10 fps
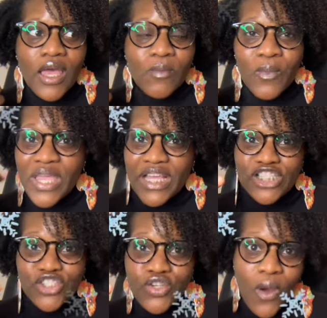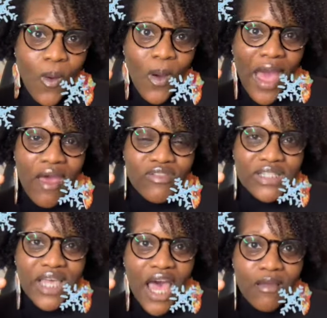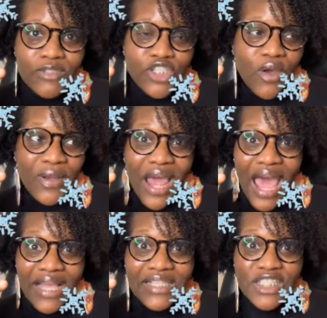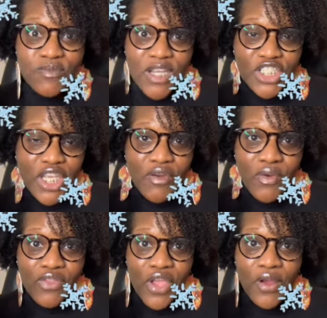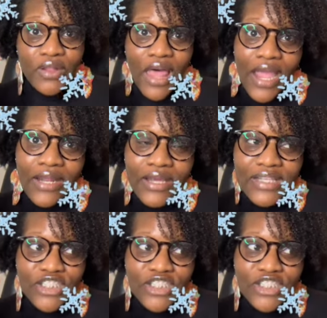We get snow half the time, snow and ice, especially here in North Carolina.